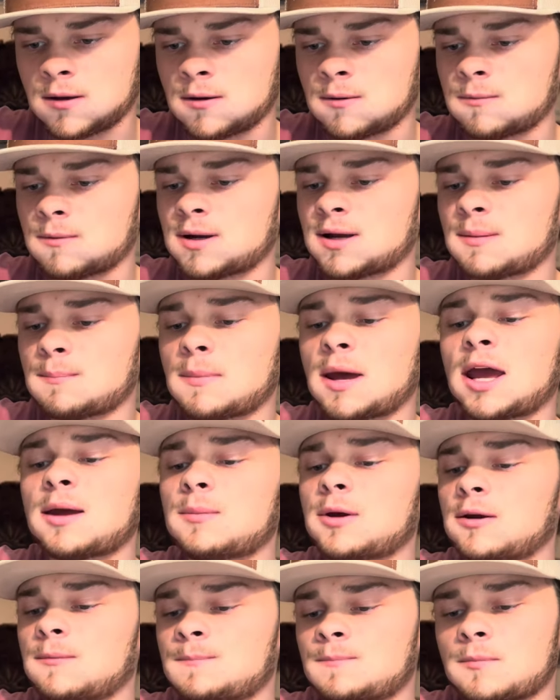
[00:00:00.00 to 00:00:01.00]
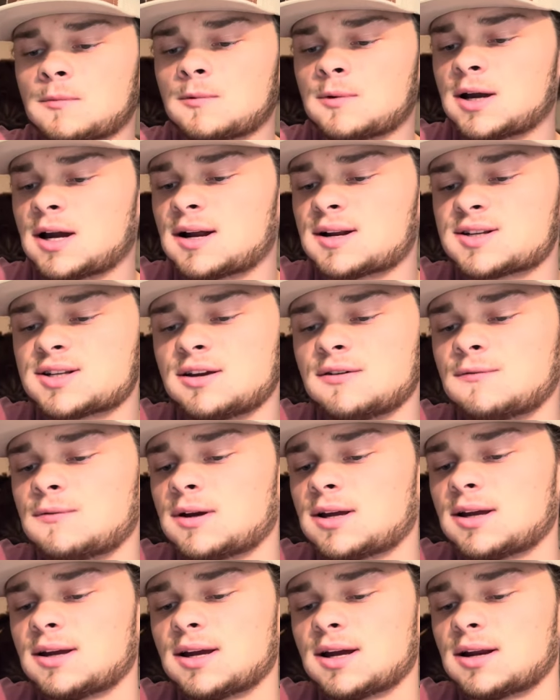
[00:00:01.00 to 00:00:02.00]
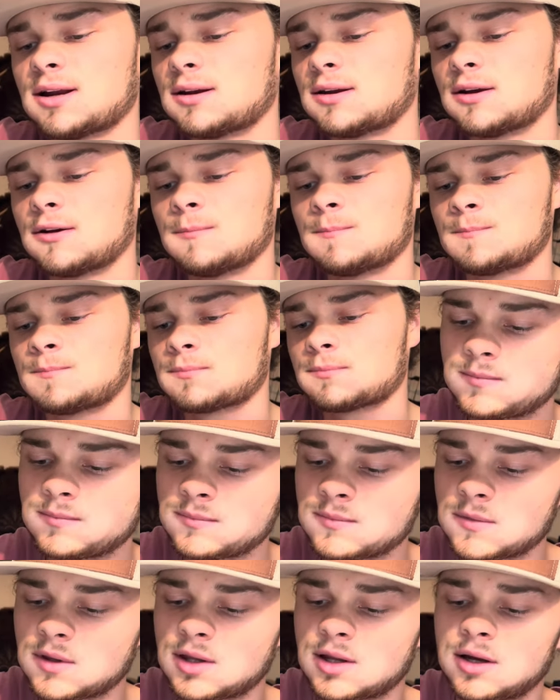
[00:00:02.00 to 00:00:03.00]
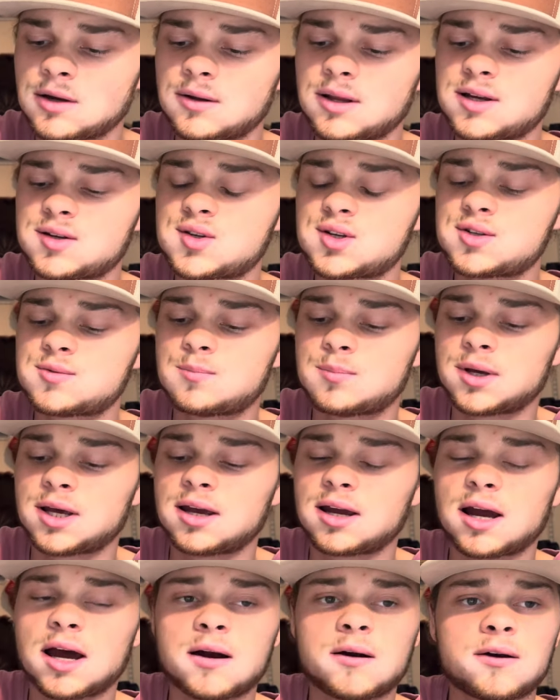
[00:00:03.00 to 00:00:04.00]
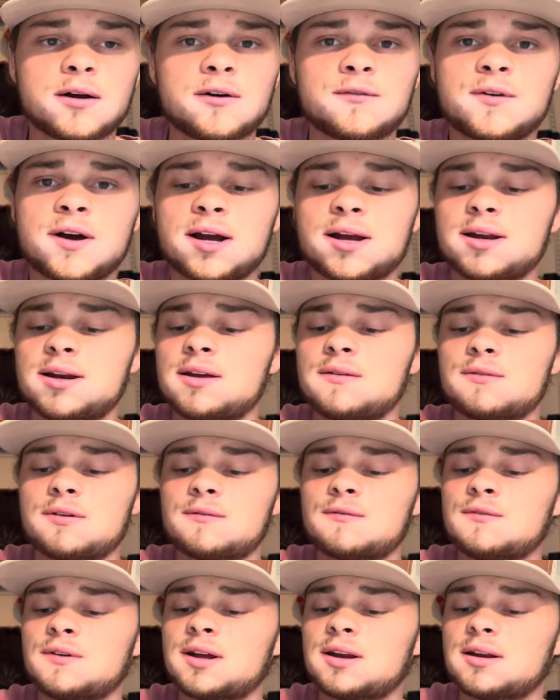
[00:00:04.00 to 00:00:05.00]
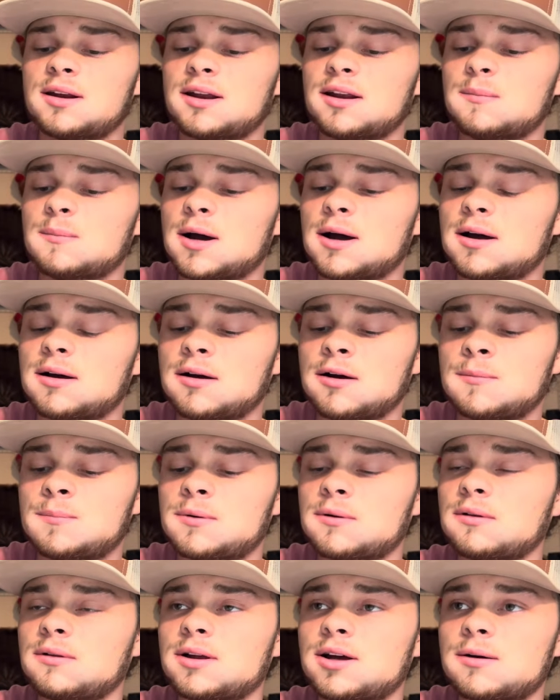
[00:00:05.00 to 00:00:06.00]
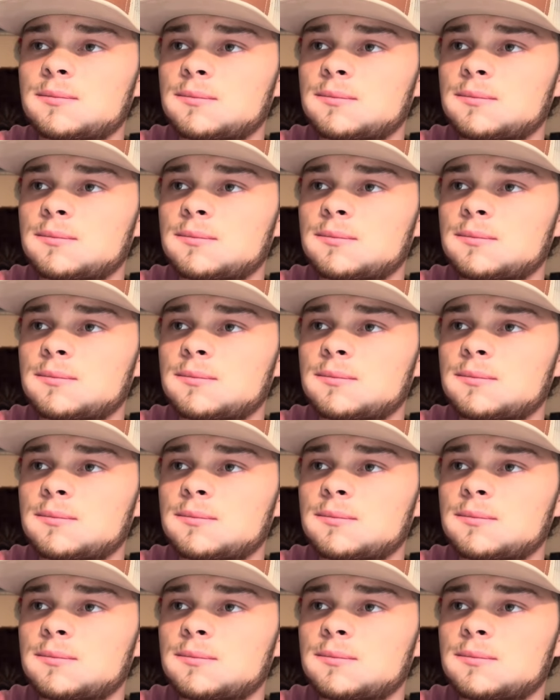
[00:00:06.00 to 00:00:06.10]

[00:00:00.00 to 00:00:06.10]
We get maybe. We got to see if we can get it, dude. Dude, this is big. I don't know if I can even fit it in my upper lip,